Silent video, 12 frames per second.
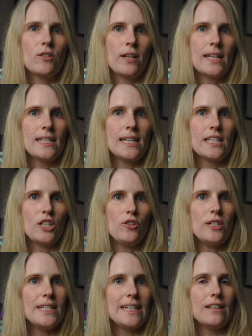on assets that you
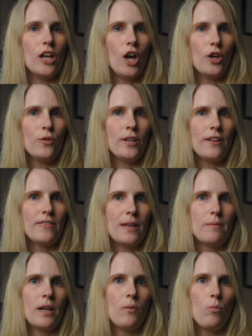still own if they
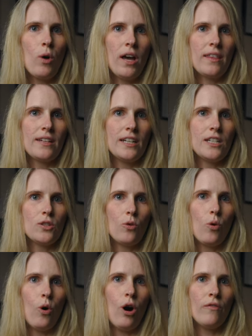become worthless
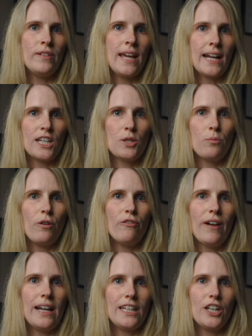or of negligible
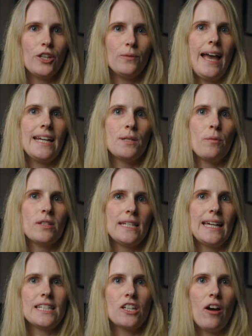value.
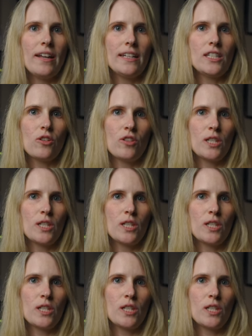HMRC has guidance on